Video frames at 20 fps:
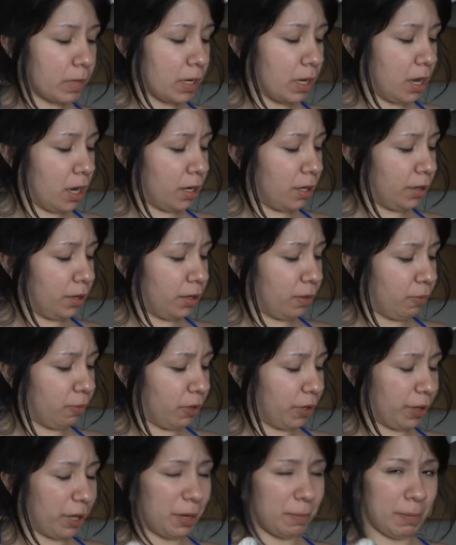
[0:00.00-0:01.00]
Anything
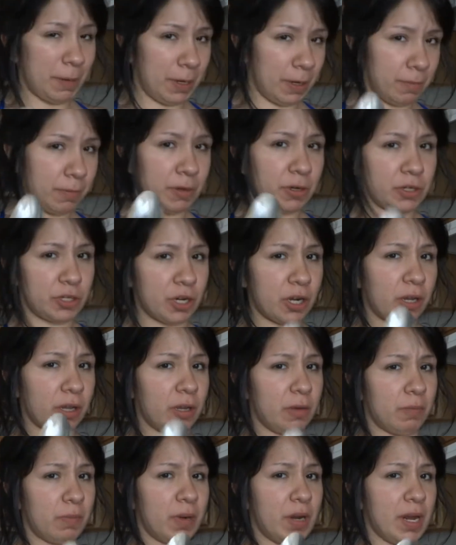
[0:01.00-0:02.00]
with like peanut butter, chocolate,
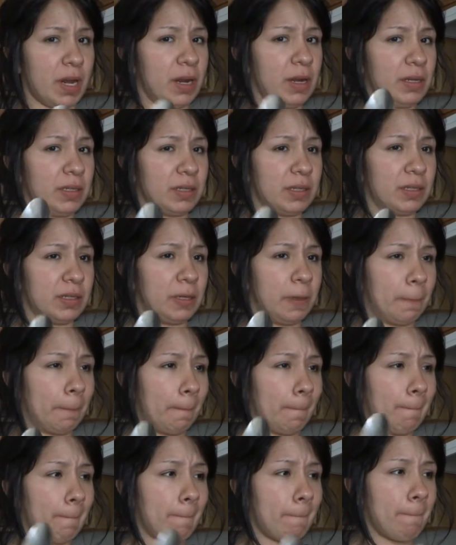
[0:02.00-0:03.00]
and bananas is
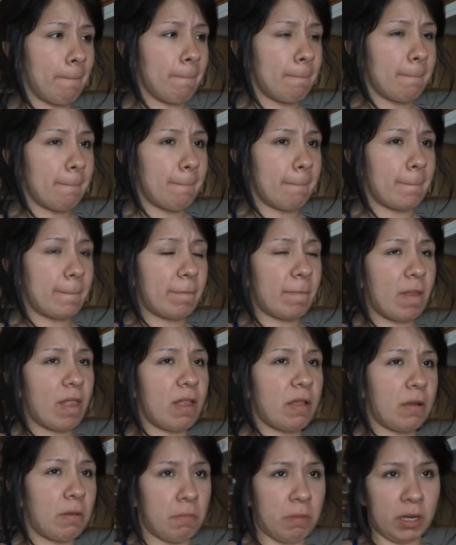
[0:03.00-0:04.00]

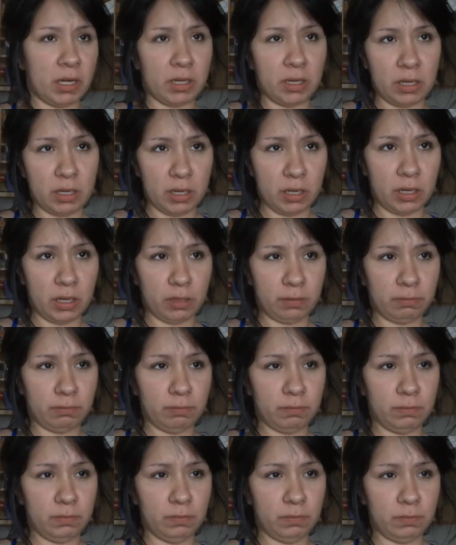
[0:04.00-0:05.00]
monkey. A
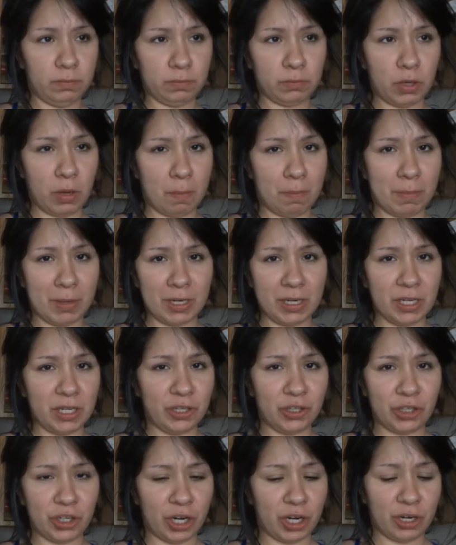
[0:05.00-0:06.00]
monkey
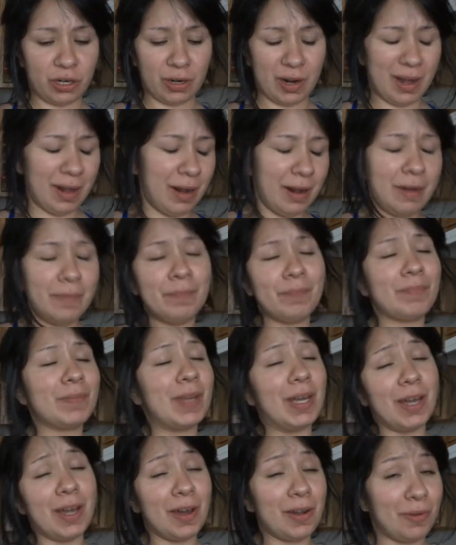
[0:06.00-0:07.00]
shaker.
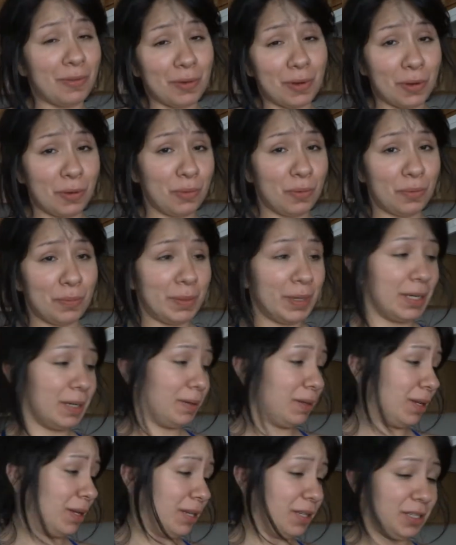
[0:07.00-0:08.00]
I don't know, but
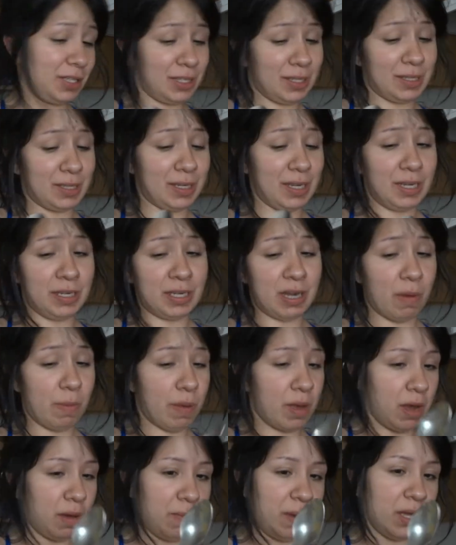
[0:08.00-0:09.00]
it's
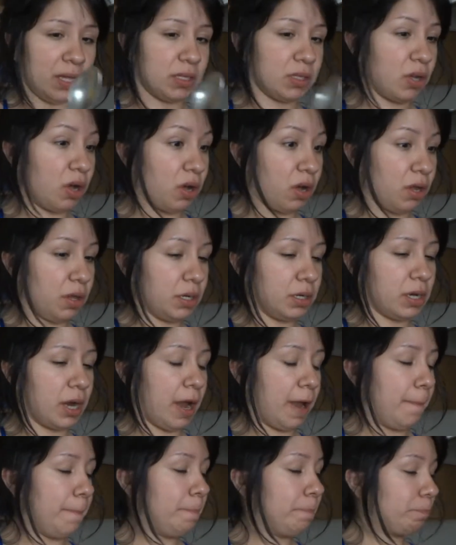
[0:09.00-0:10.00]
yummy. I make this all the
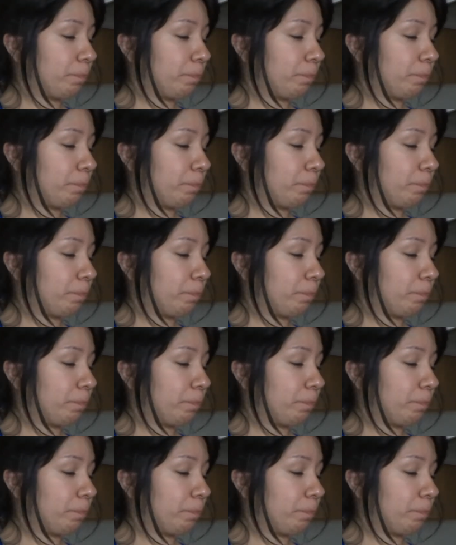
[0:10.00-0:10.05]
time.